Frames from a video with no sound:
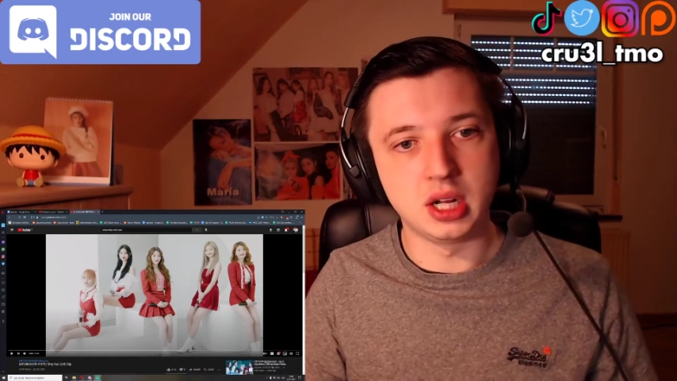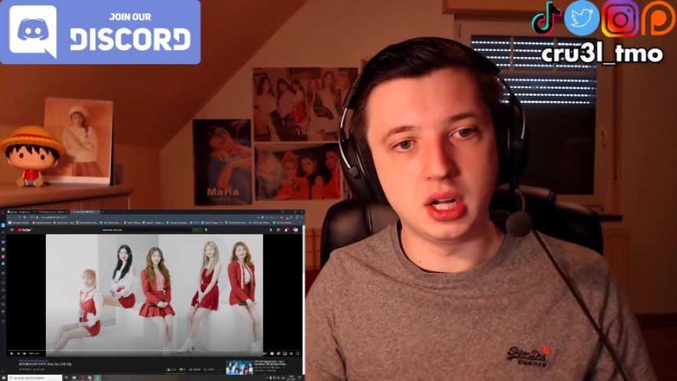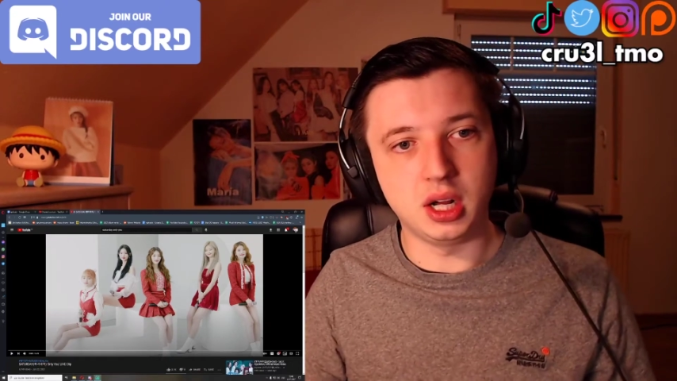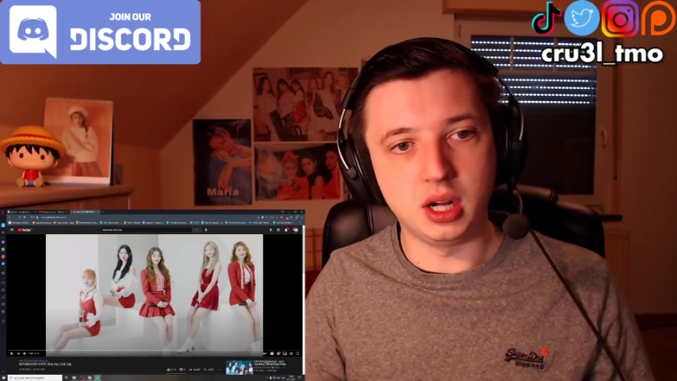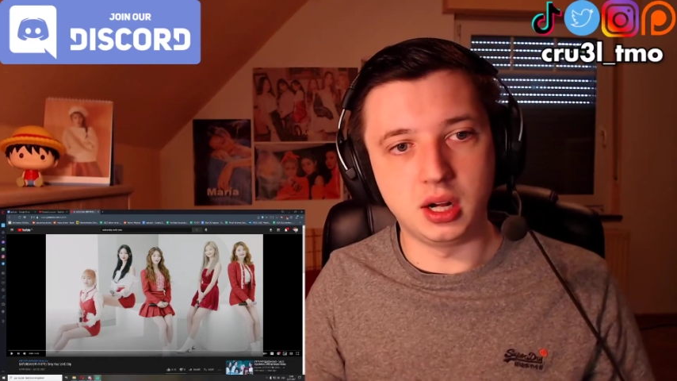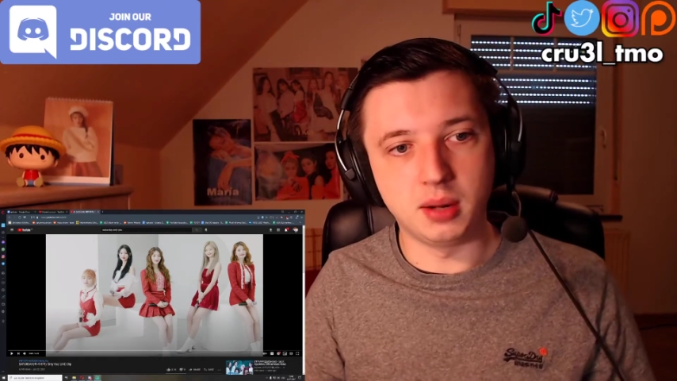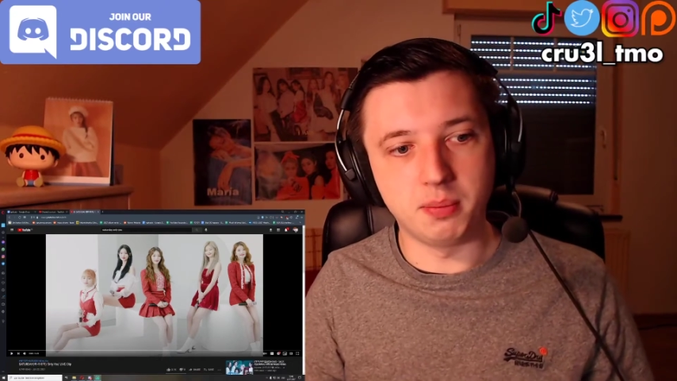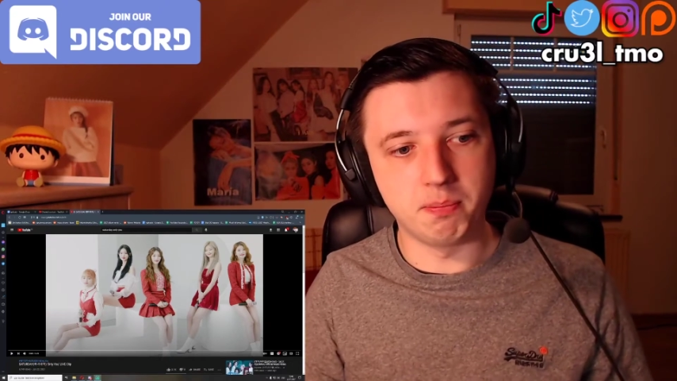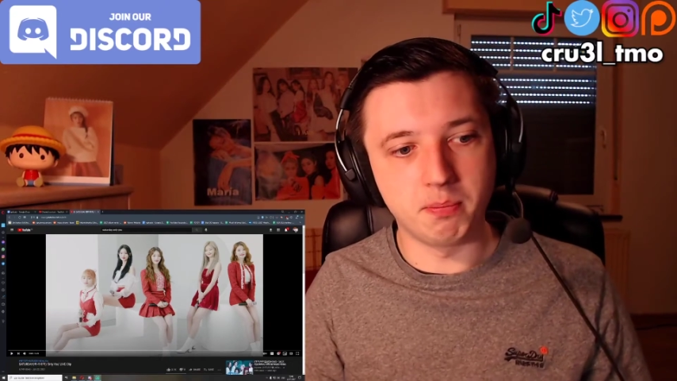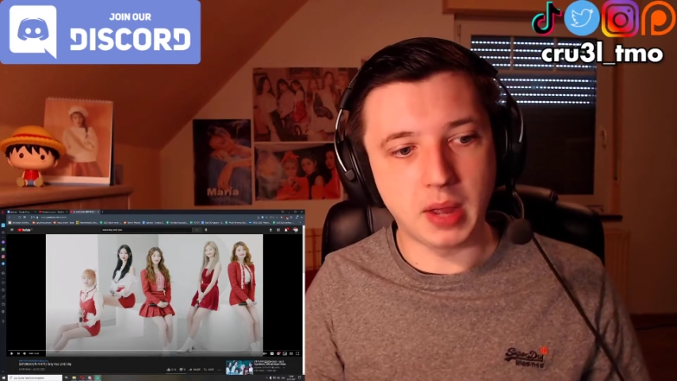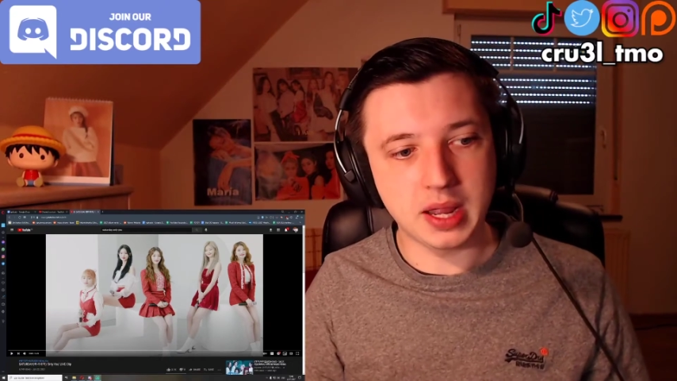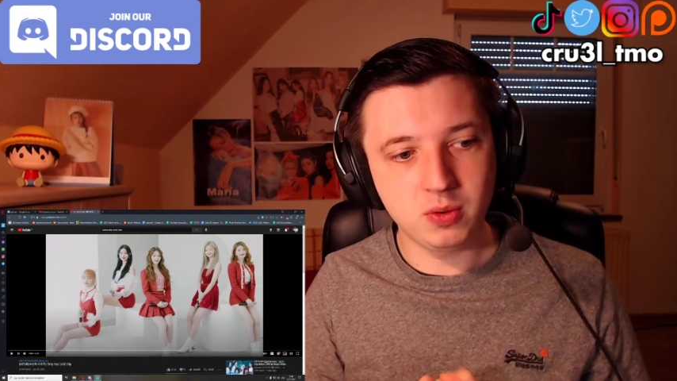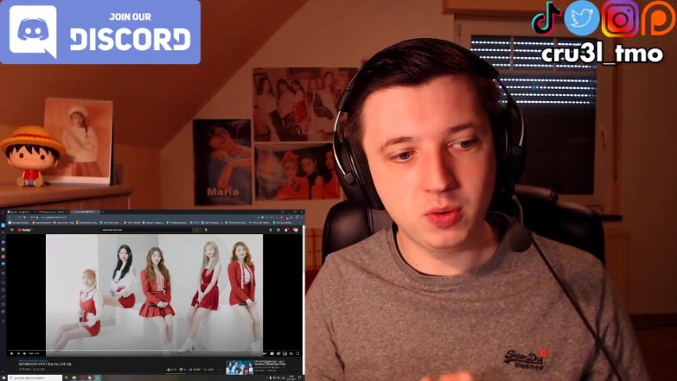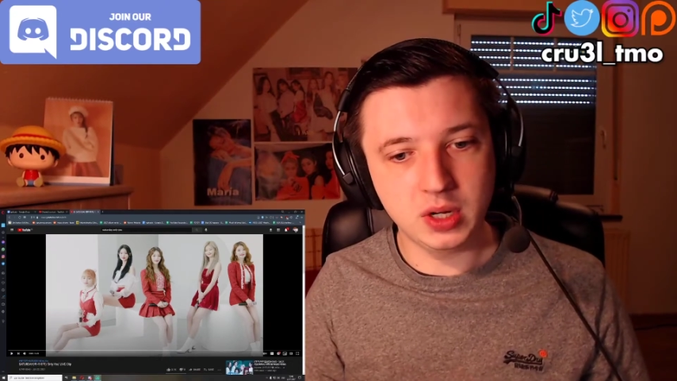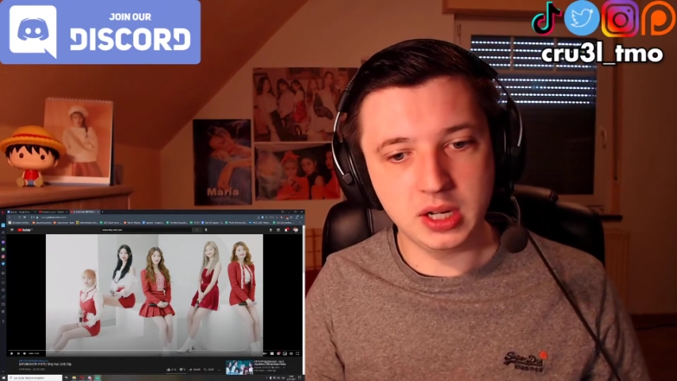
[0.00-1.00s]

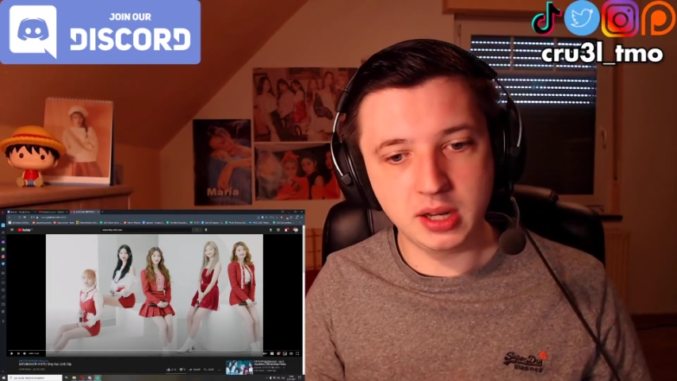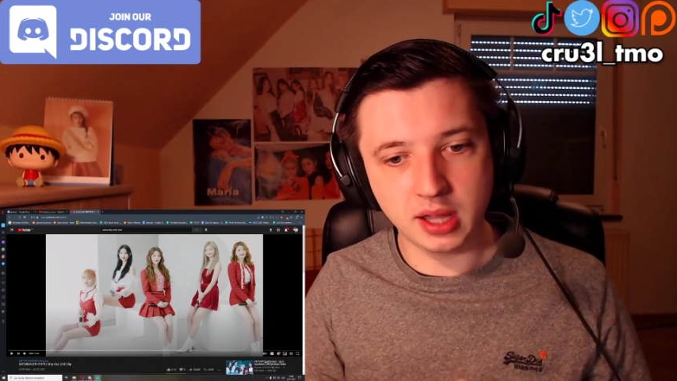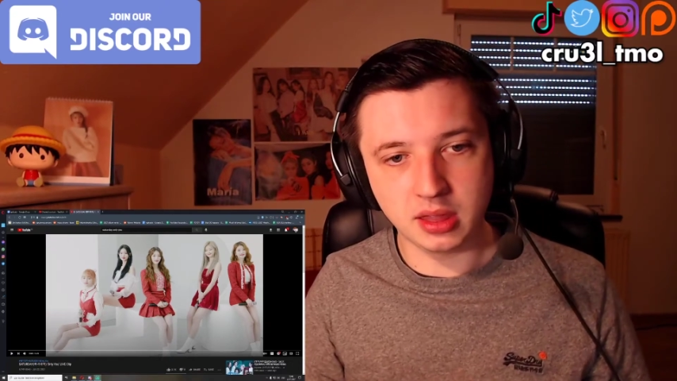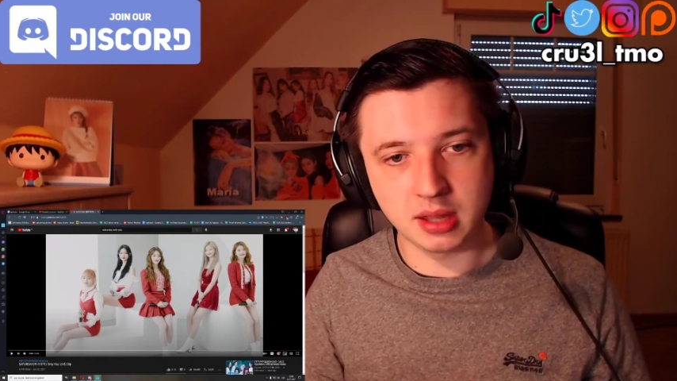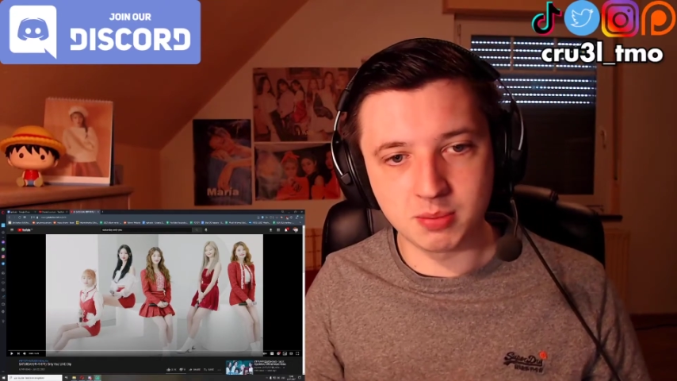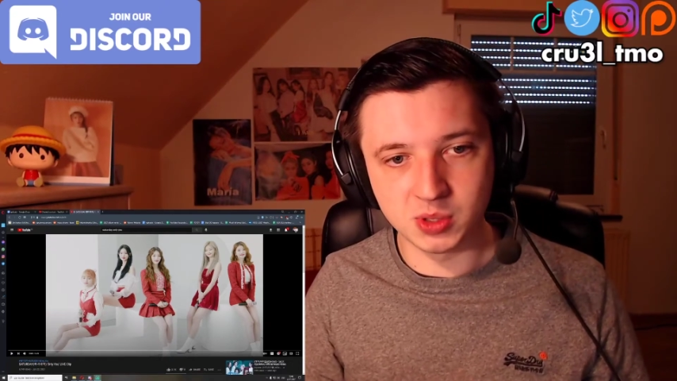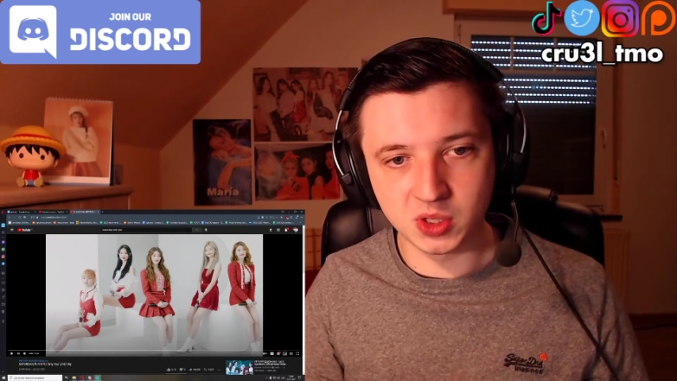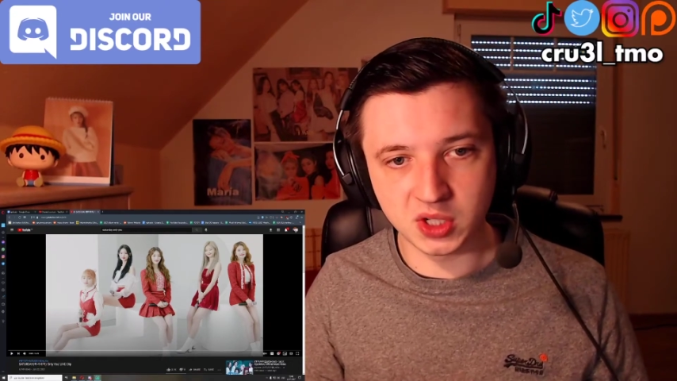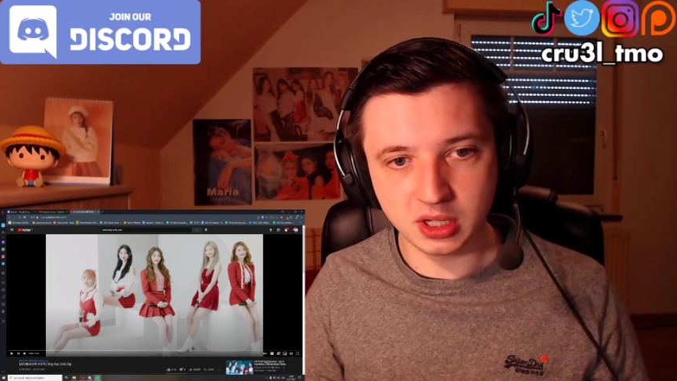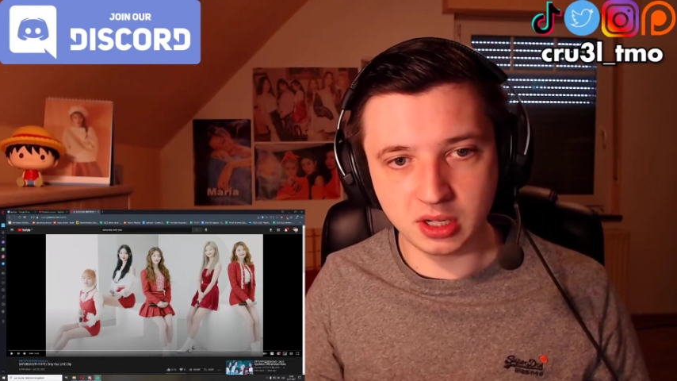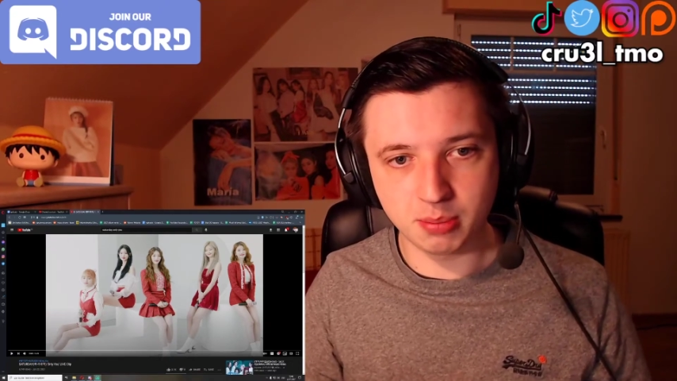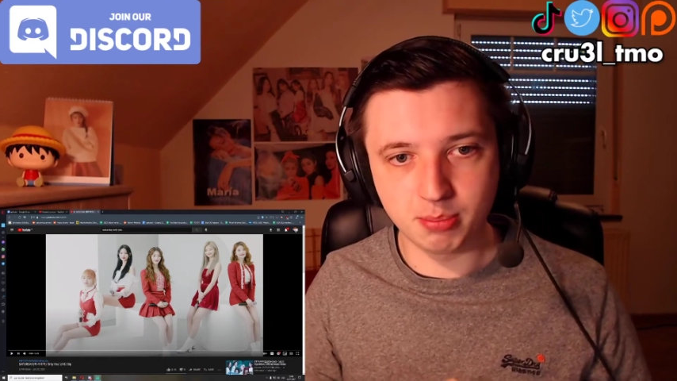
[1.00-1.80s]
I really like their music,